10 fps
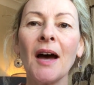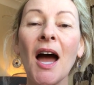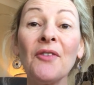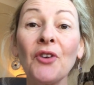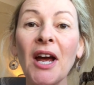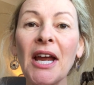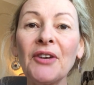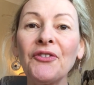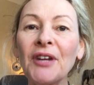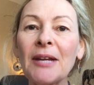Hi,
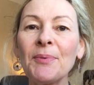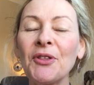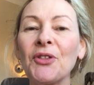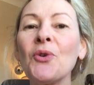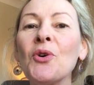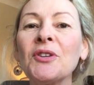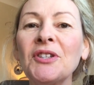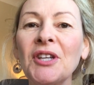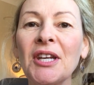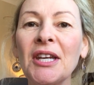everyone. Philippa
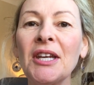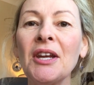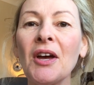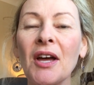Thornton,